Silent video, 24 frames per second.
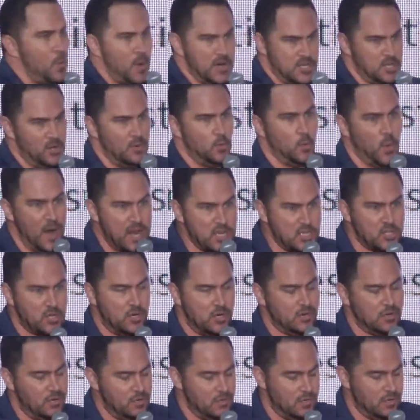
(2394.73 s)
don't want you to
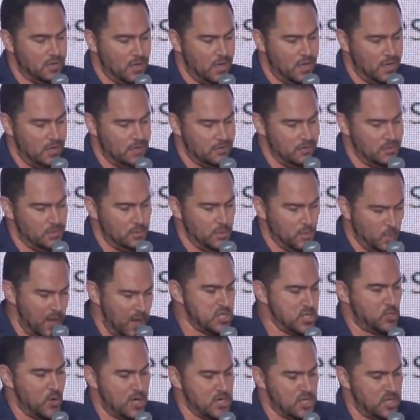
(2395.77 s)
register, uh, do a
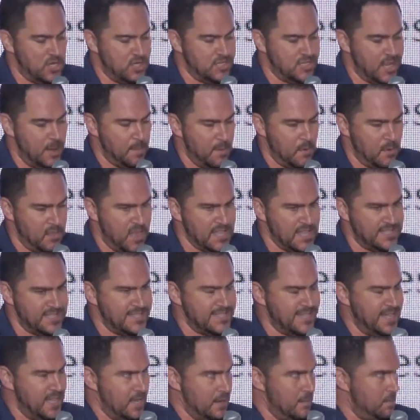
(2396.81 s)
registration statement with
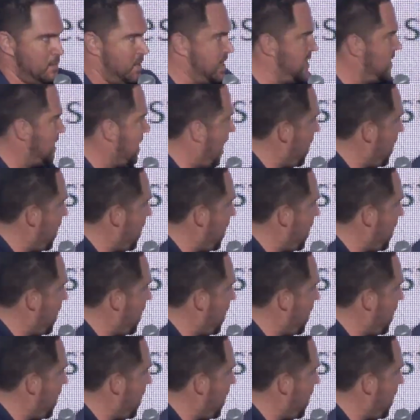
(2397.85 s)
SEC, but